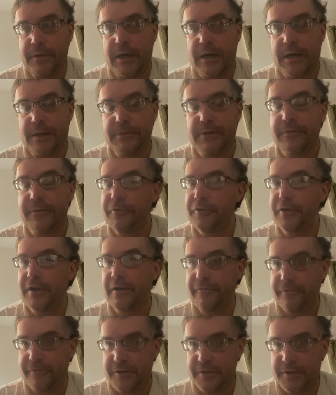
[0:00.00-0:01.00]
I'm definitely
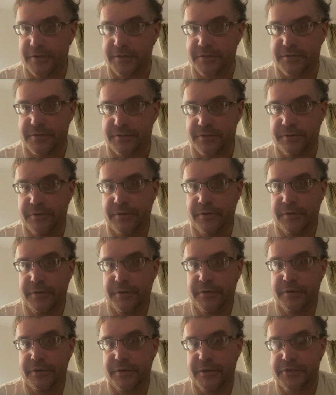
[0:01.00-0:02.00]
going to fund next
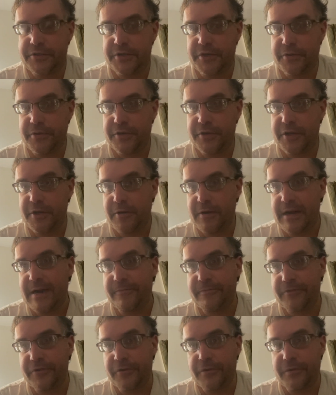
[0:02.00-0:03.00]
next year and the year
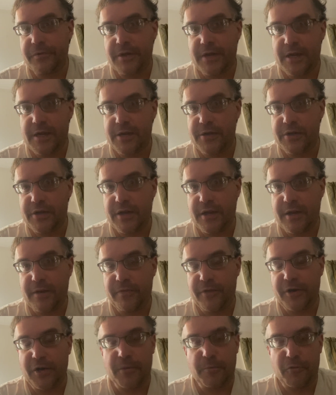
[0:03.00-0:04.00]
after, and uh,
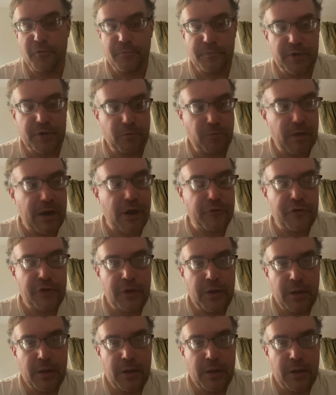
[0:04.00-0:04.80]
they're going to move me around.